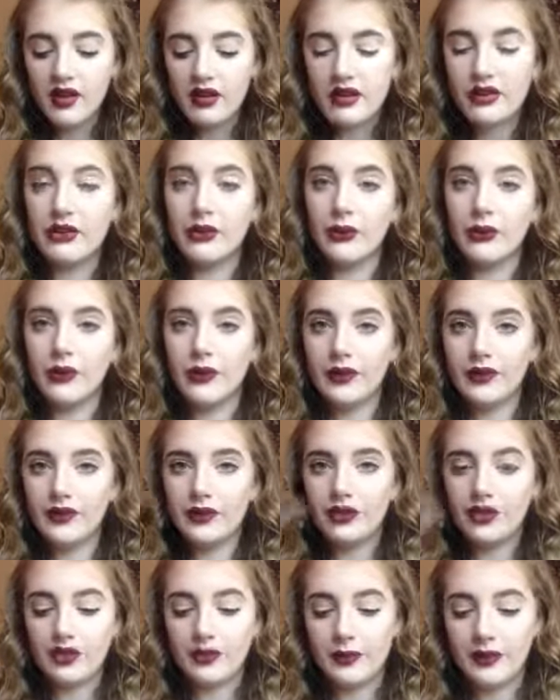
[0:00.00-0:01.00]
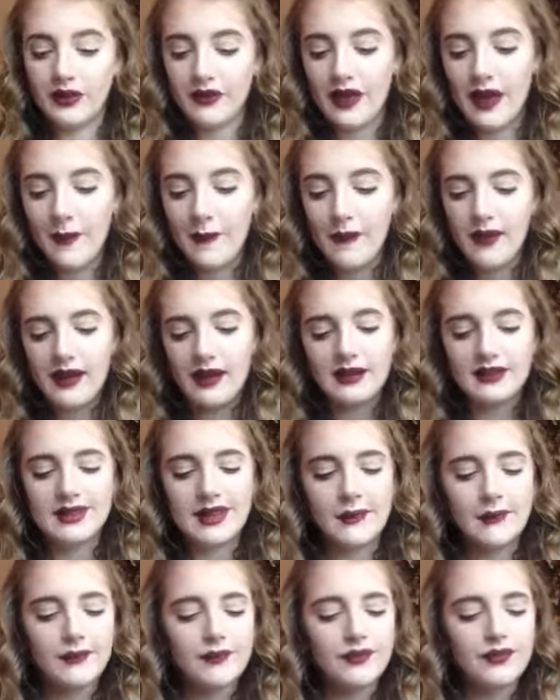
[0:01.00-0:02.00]
so just bear that in
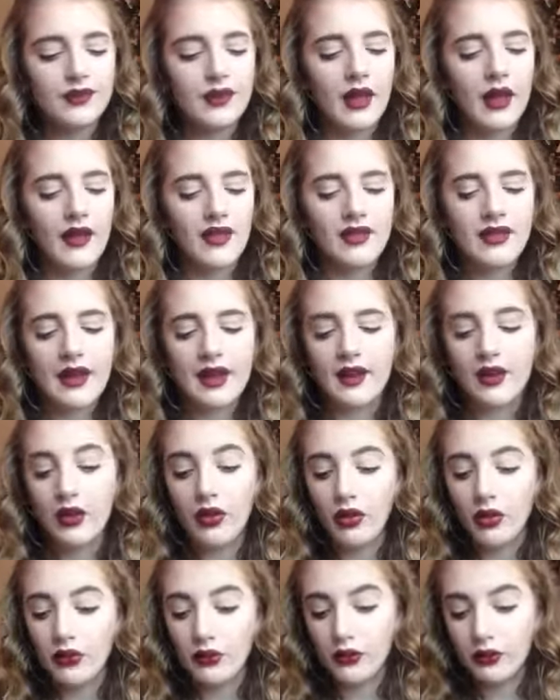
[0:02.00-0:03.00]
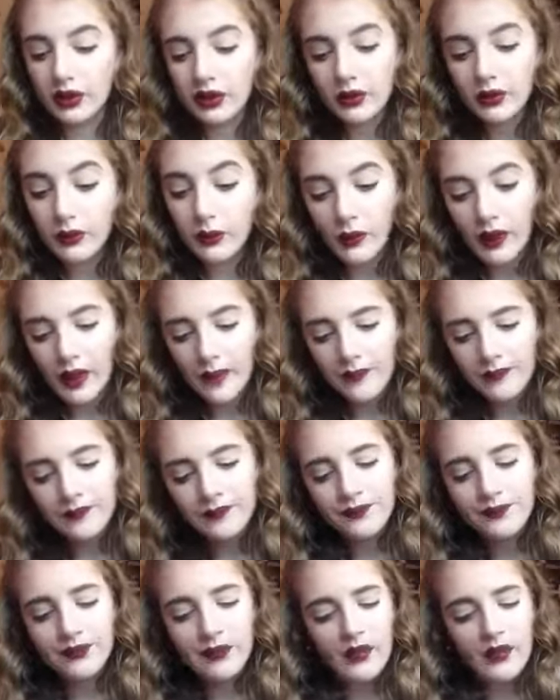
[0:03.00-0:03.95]
mind. And then the real one